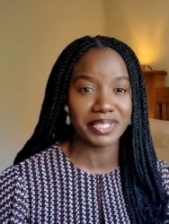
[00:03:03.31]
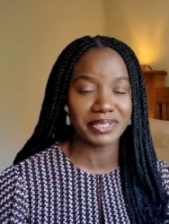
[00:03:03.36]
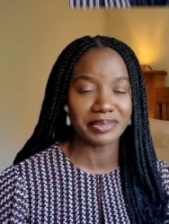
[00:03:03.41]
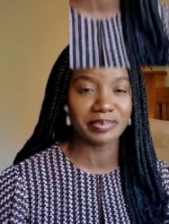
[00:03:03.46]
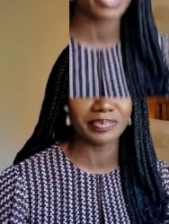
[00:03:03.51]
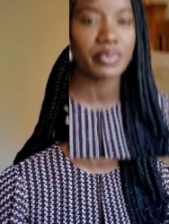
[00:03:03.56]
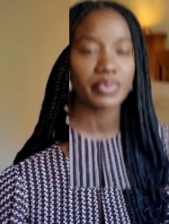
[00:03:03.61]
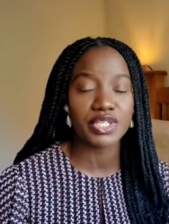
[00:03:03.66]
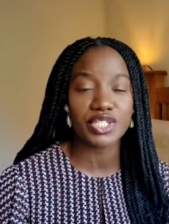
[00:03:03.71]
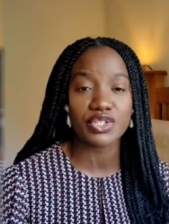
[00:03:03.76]
So
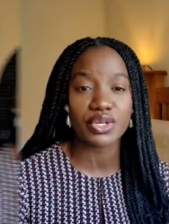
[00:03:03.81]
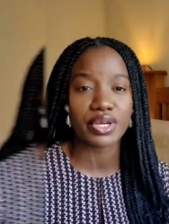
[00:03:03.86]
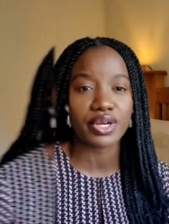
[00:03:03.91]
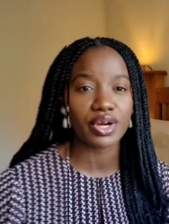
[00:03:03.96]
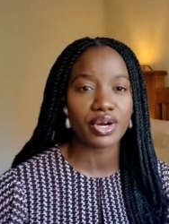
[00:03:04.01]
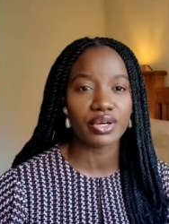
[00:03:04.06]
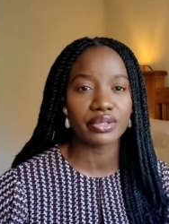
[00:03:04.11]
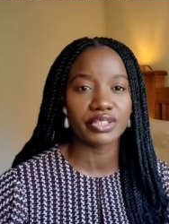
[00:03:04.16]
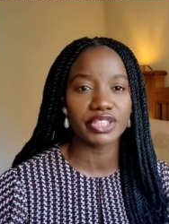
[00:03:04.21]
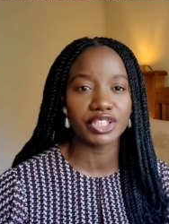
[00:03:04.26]
I want to
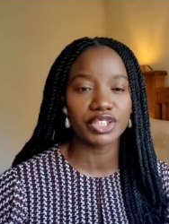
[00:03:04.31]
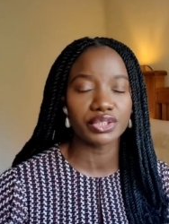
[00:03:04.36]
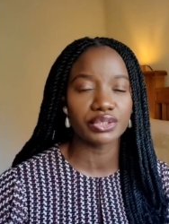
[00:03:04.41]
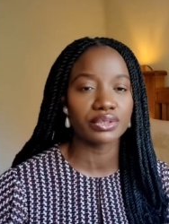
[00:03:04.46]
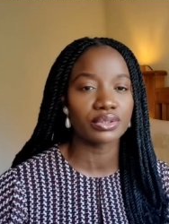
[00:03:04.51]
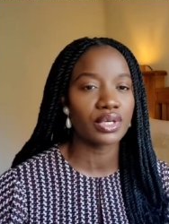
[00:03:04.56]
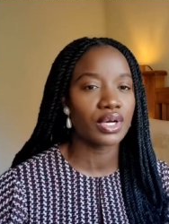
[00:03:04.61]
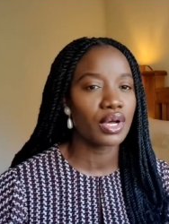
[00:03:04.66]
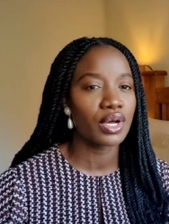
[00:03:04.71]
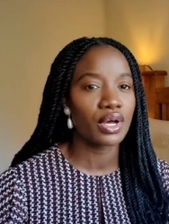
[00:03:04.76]
encourage
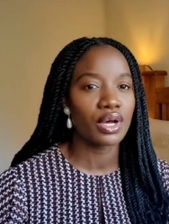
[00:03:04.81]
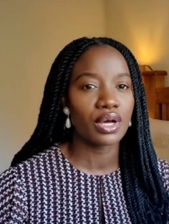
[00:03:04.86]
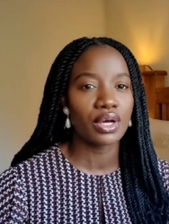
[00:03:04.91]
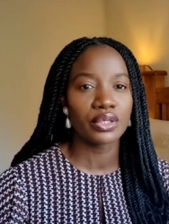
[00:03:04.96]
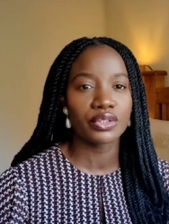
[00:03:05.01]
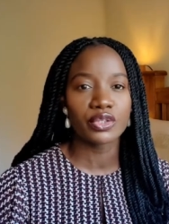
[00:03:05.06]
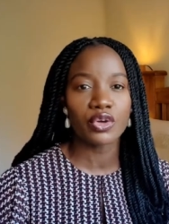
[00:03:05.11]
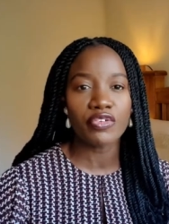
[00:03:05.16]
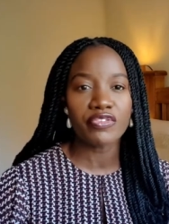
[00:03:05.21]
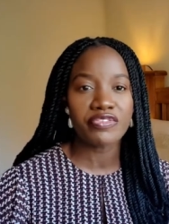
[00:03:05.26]
you,
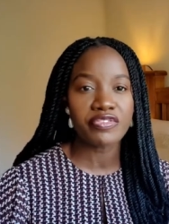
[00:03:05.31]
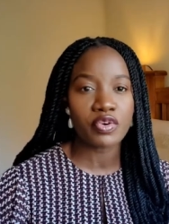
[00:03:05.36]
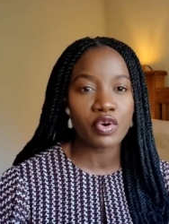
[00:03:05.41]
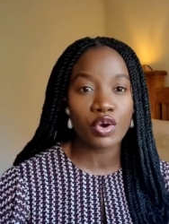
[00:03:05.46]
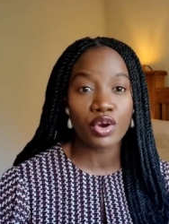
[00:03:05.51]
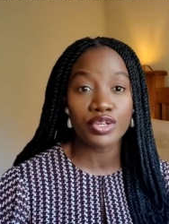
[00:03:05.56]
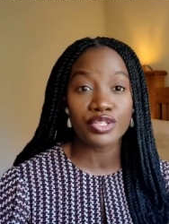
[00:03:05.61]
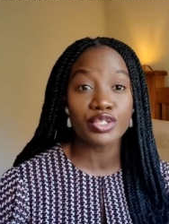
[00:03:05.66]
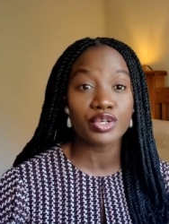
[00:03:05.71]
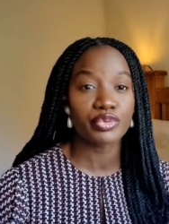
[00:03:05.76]
don't
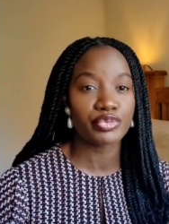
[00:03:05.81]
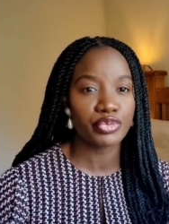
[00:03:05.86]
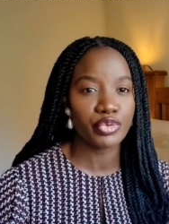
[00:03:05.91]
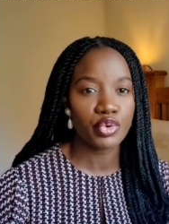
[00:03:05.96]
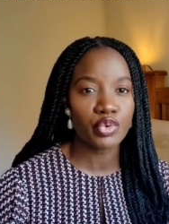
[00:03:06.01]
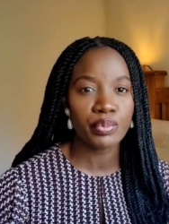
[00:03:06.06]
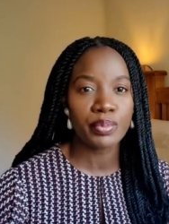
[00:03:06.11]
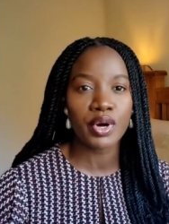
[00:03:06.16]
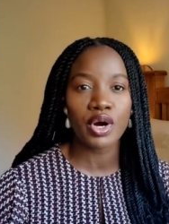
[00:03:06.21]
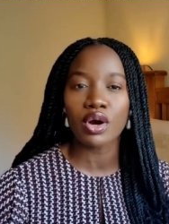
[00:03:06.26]
focus on
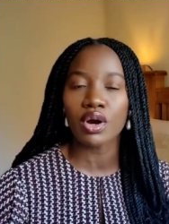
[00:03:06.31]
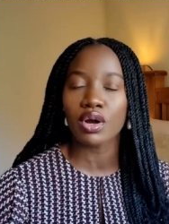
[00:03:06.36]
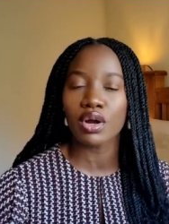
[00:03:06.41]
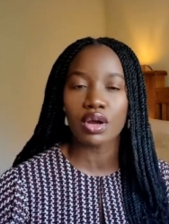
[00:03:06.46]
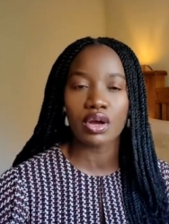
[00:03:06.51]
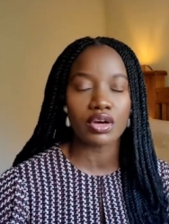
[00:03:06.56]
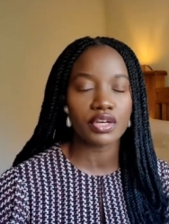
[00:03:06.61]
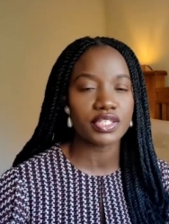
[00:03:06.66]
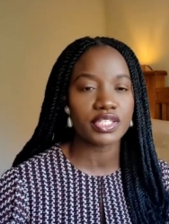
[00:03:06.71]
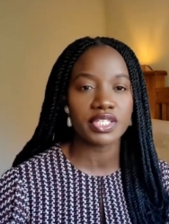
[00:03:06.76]
rumor,
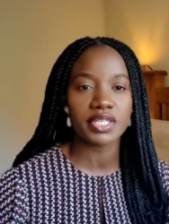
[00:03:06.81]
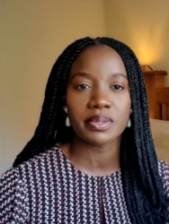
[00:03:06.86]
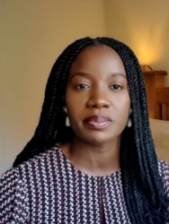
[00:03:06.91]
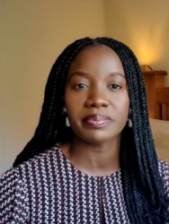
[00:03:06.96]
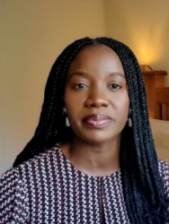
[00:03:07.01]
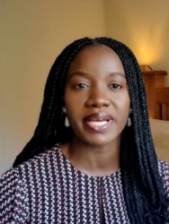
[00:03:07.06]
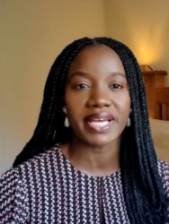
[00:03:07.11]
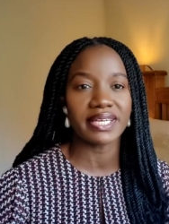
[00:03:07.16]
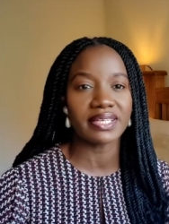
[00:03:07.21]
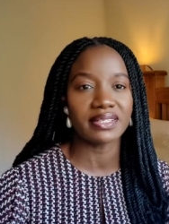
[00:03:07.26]
gossip,
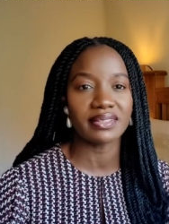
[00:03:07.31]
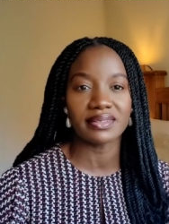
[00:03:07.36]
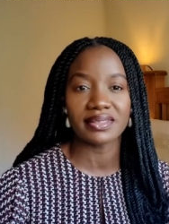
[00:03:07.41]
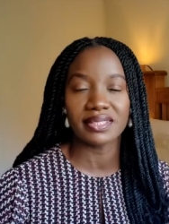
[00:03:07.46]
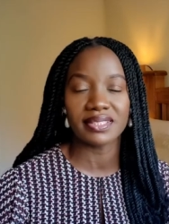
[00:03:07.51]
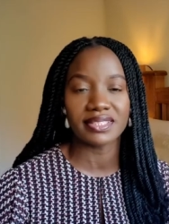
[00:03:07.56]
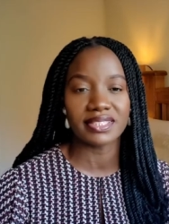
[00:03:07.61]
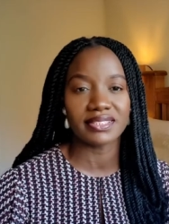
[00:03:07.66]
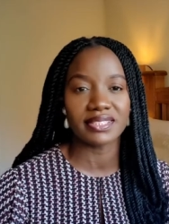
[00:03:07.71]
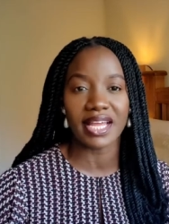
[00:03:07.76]

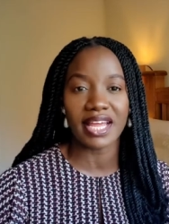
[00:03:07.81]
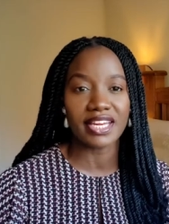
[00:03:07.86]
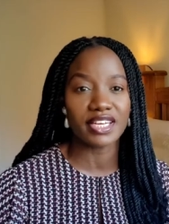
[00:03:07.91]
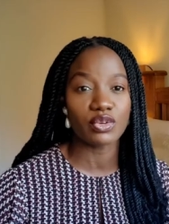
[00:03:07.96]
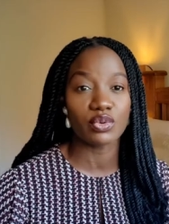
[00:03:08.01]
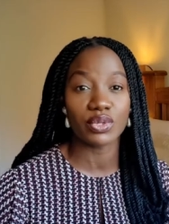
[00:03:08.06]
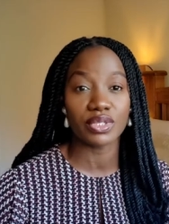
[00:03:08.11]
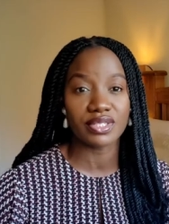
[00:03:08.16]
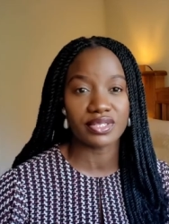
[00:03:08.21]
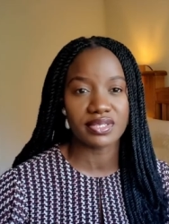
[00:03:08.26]
anything
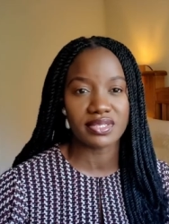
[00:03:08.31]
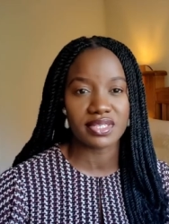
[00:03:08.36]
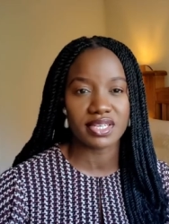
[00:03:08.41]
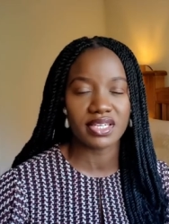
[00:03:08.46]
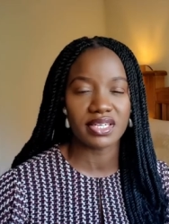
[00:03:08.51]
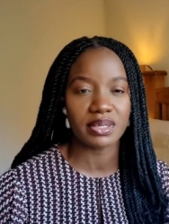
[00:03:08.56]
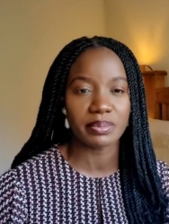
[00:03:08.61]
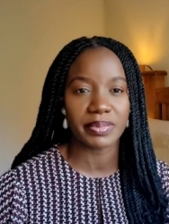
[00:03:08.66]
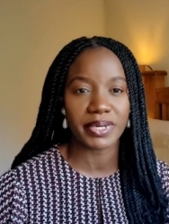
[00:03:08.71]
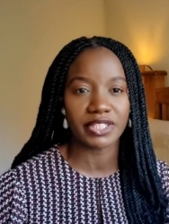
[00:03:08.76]
anyone is
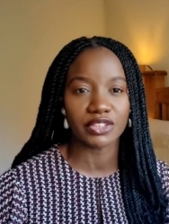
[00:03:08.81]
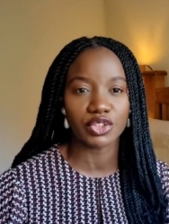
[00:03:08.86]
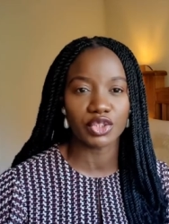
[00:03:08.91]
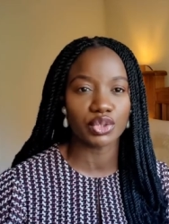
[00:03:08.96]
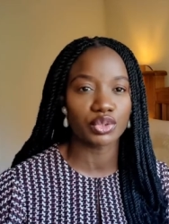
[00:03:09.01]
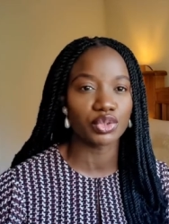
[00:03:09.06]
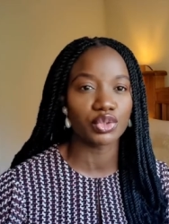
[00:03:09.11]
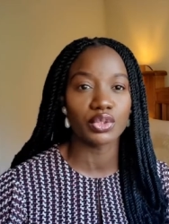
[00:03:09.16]
saying about you.